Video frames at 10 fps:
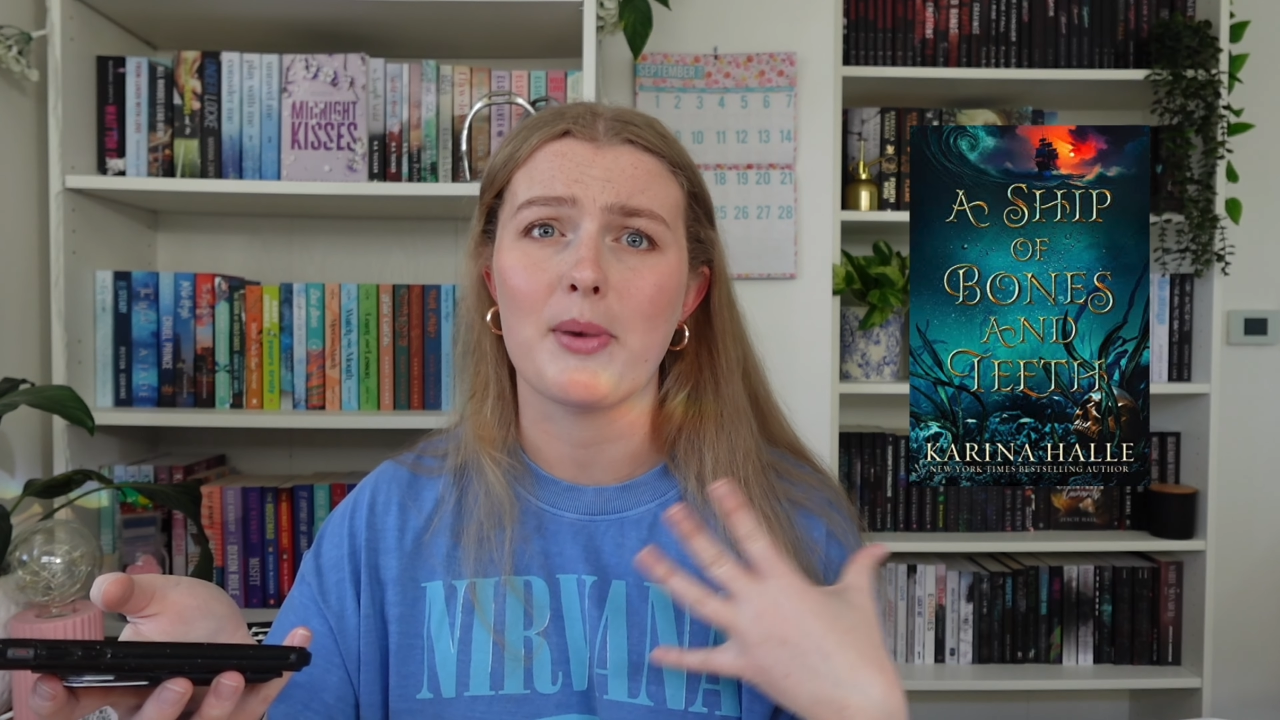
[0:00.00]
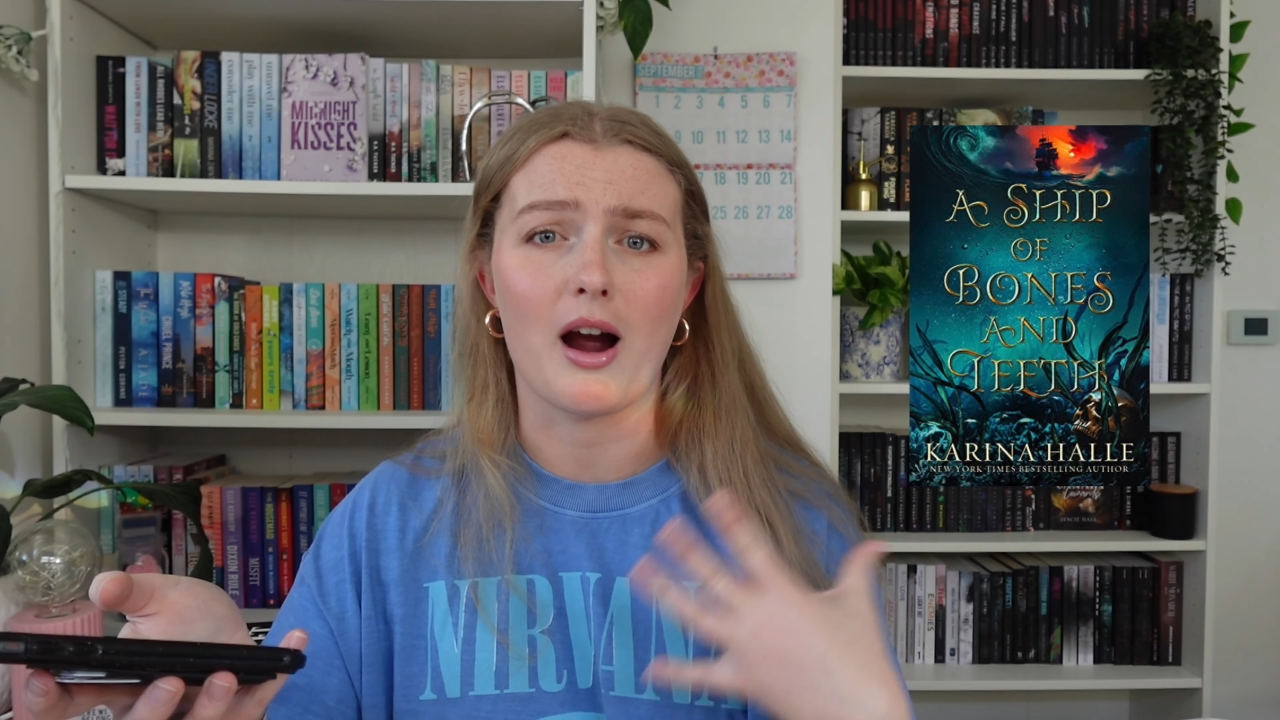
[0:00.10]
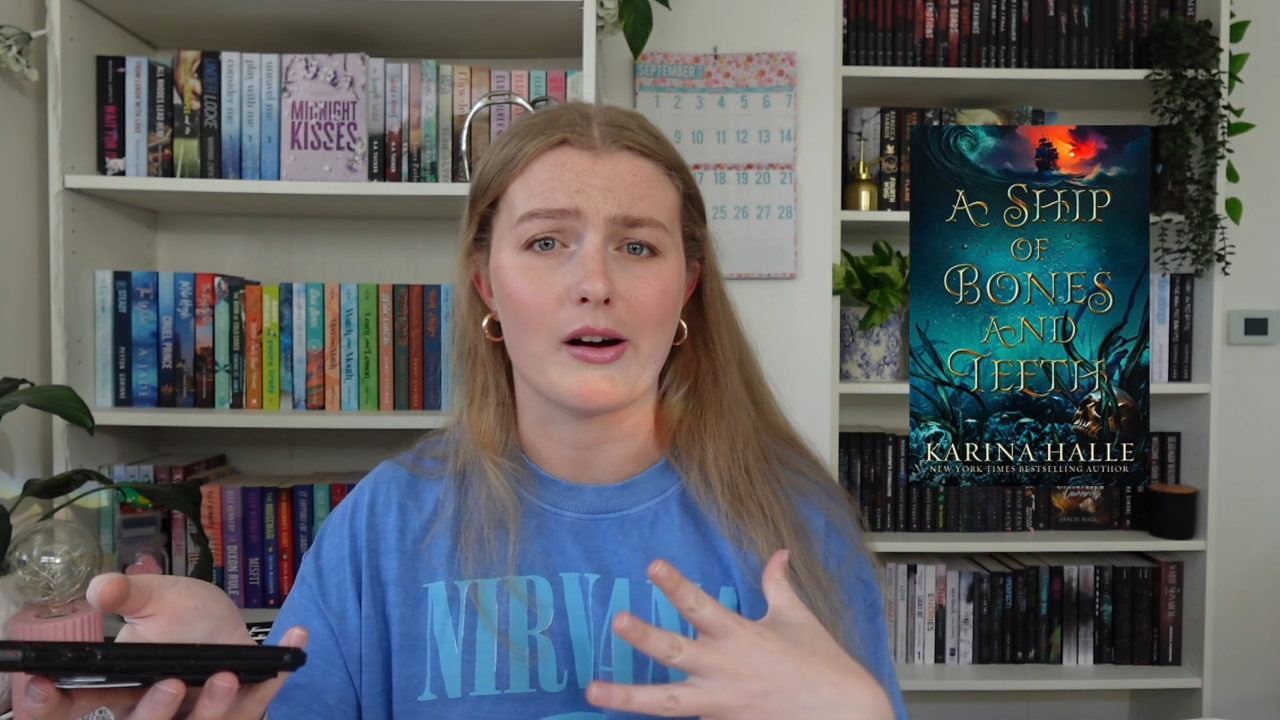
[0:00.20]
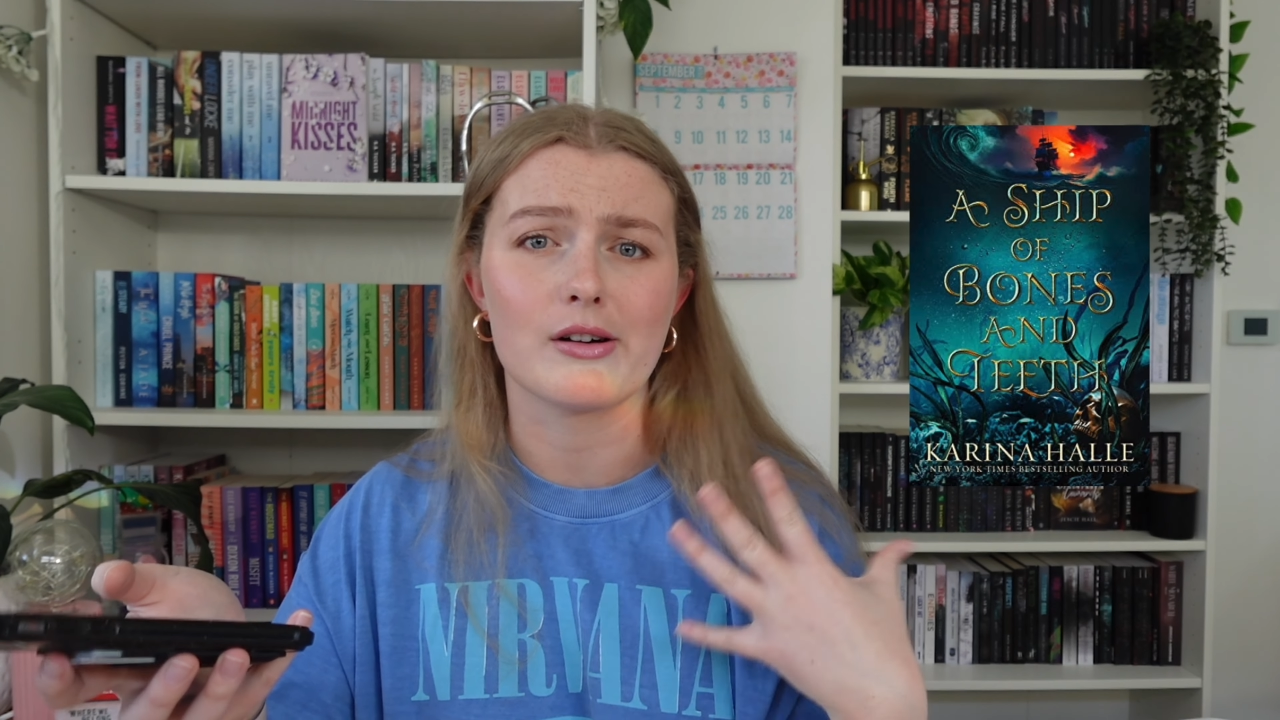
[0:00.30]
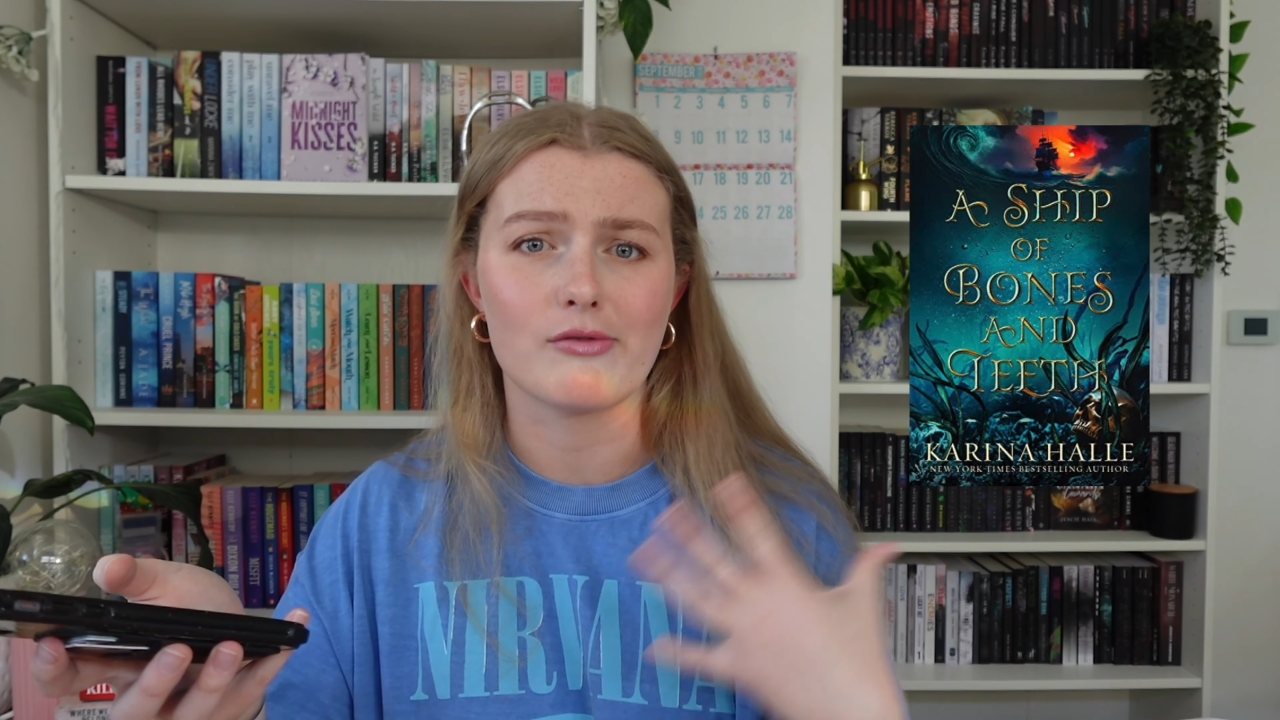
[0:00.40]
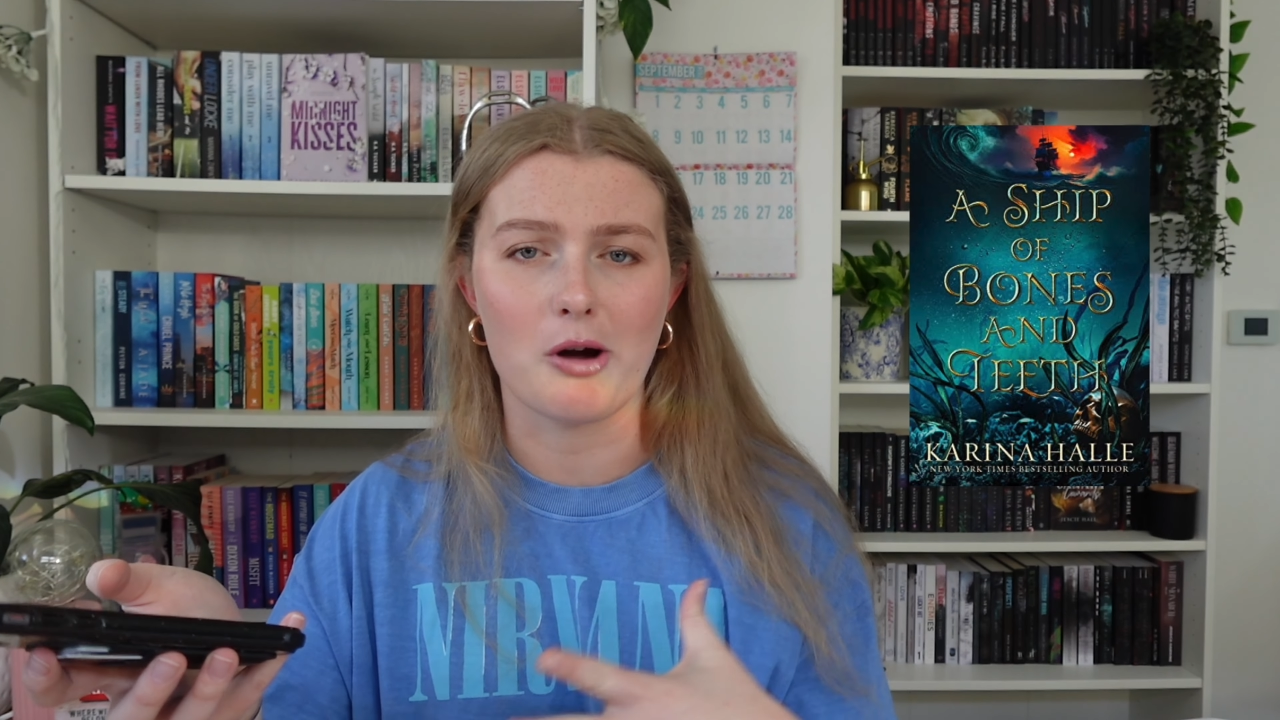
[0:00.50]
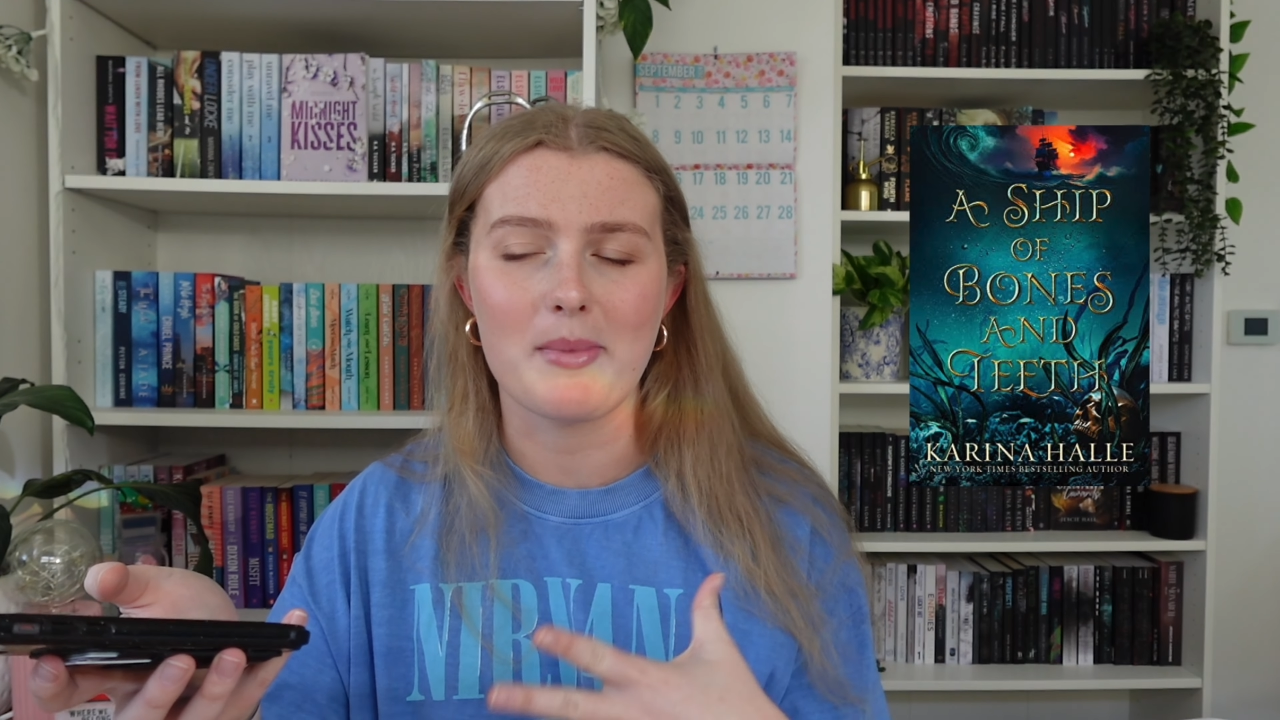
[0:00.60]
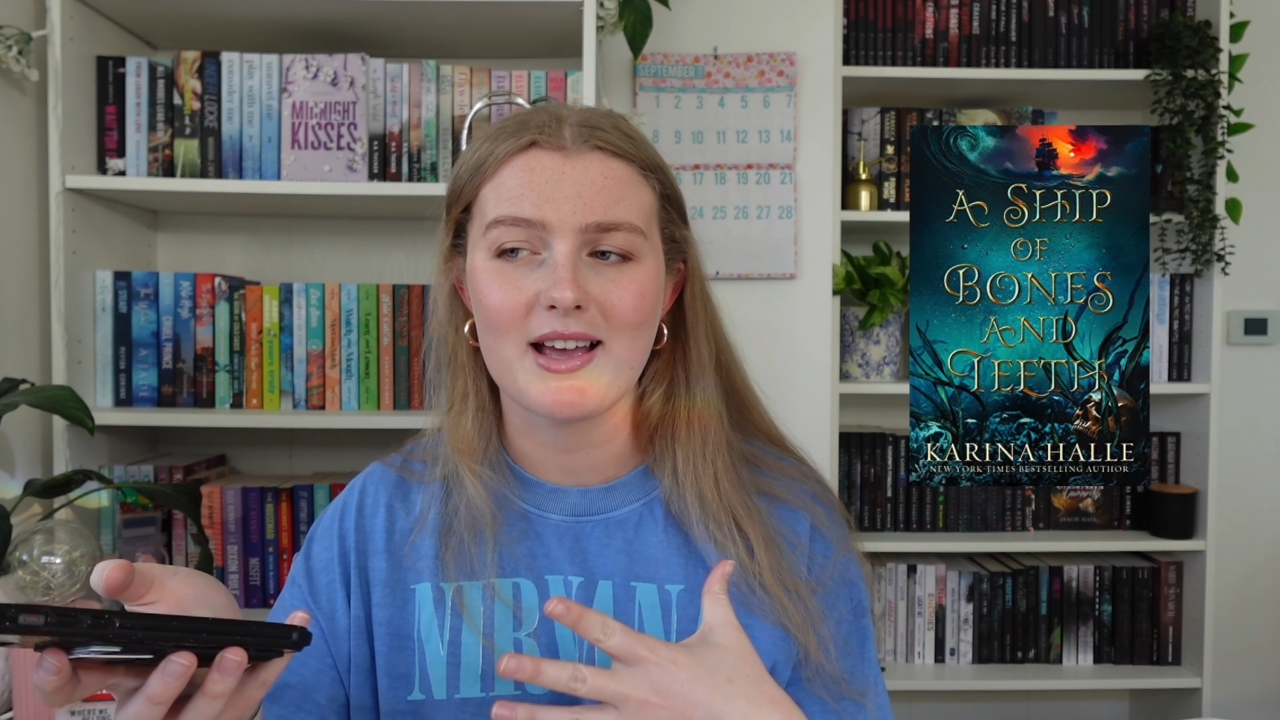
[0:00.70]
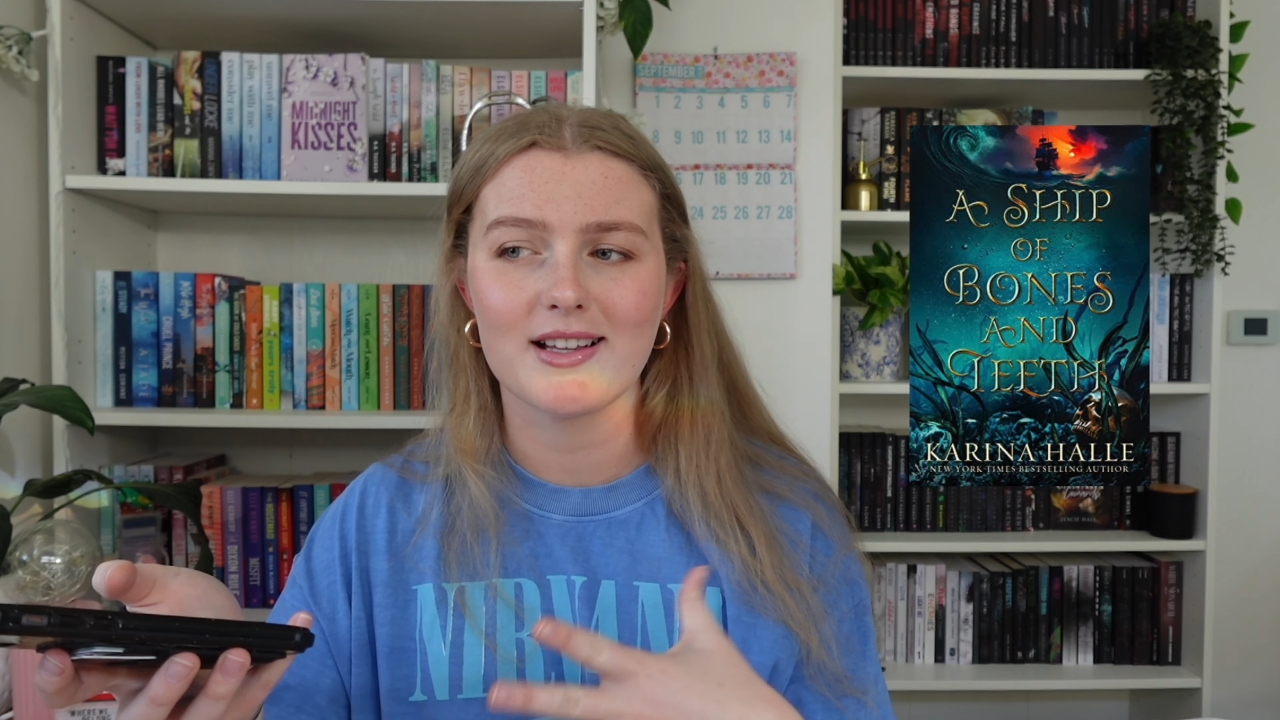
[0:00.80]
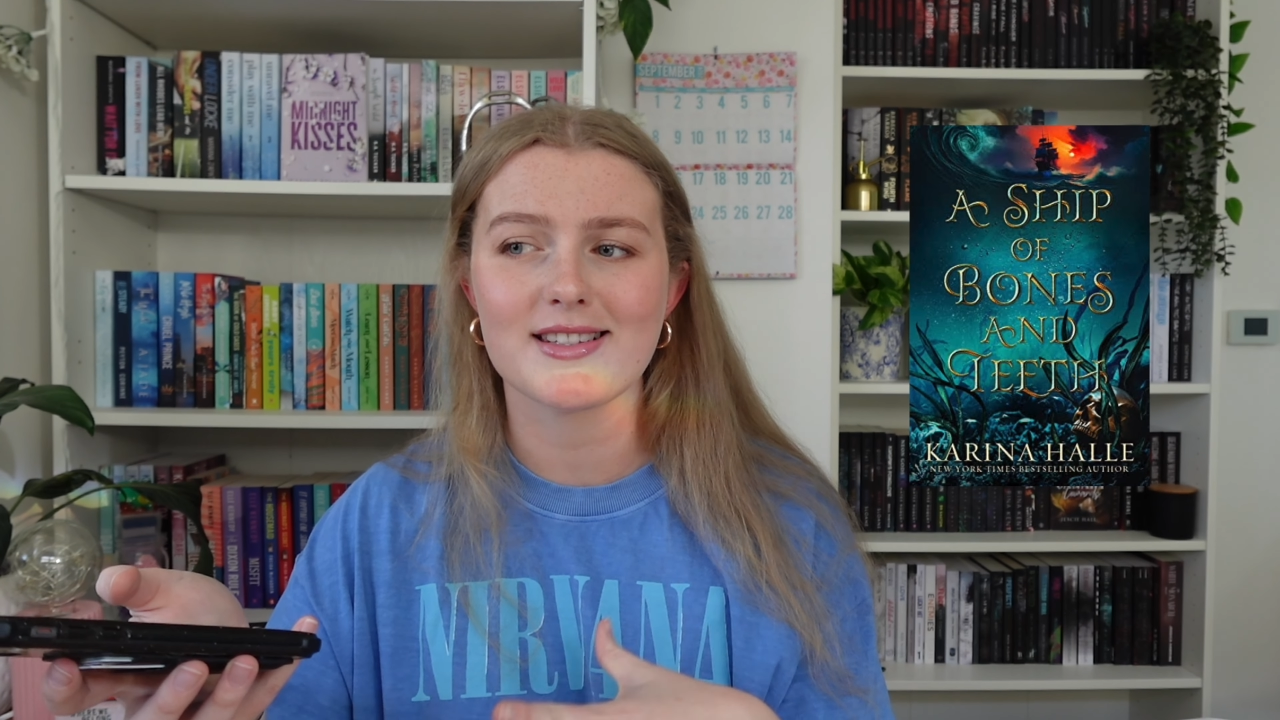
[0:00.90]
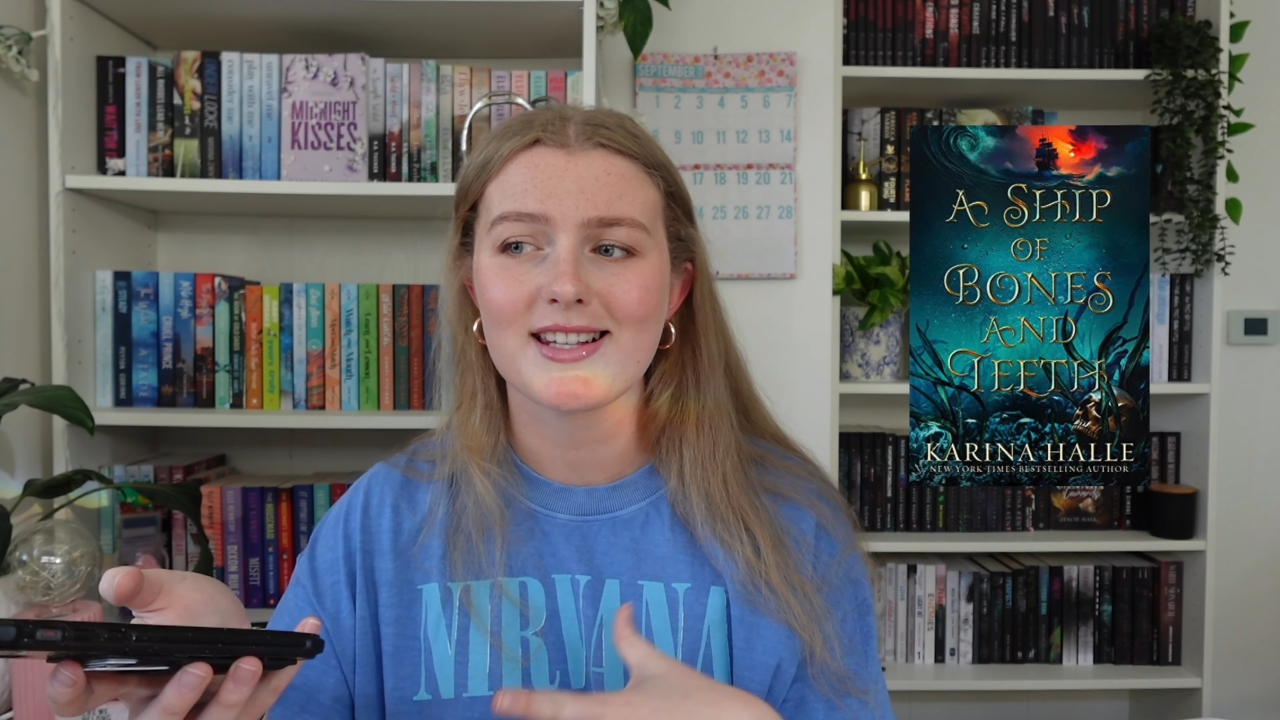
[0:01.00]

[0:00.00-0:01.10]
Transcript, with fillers: pirate romance.